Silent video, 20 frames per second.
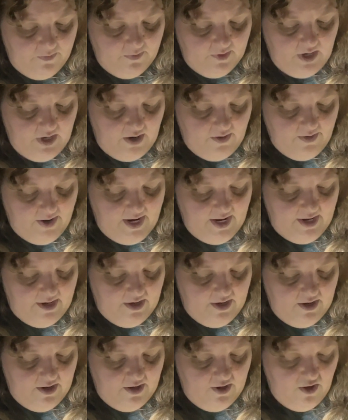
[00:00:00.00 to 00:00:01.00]
All right,
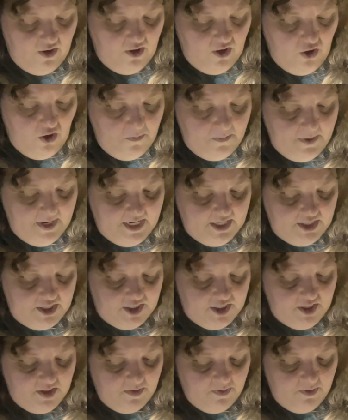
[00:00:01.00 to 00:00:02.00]
open it
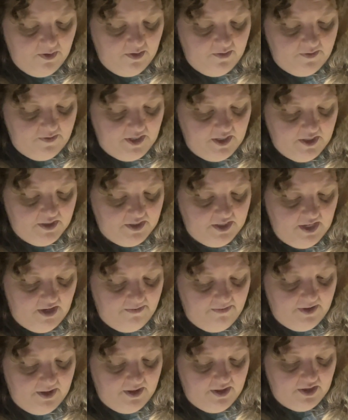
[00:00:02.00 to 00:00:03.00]
just to prove to
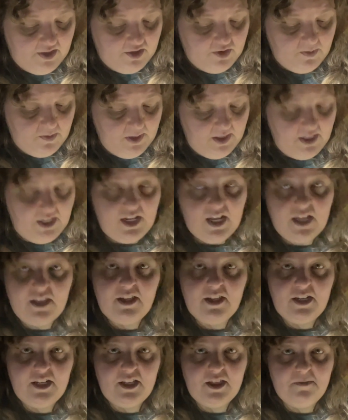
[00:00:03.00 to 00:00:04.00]
yourself that there's really
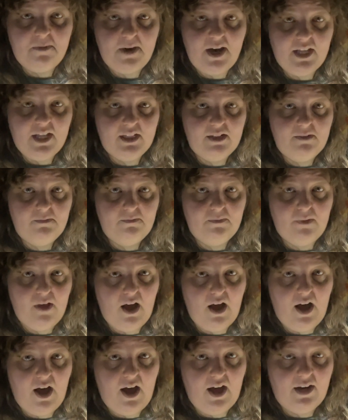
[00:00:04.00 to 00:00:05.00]
nothing in the bottle.
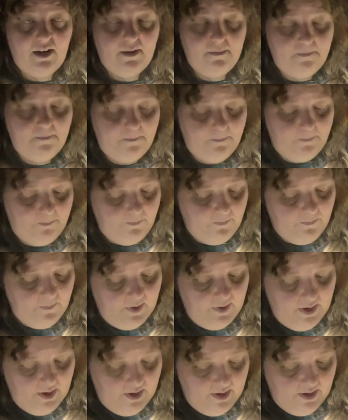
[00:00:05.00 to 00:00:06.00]
Odd.
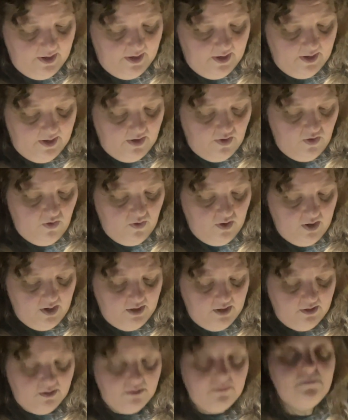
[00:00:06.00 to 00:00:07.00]
Or
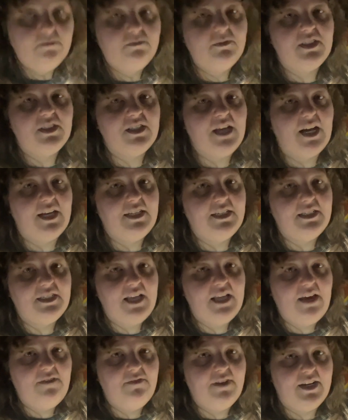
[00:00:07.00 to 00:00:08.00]
decide to
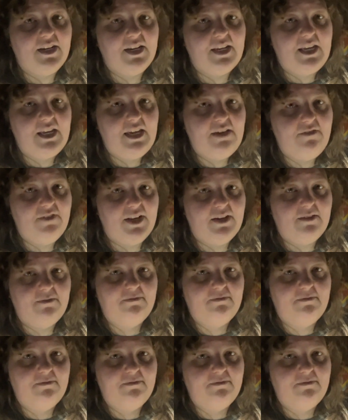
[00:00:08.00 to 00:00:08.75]
save it, even.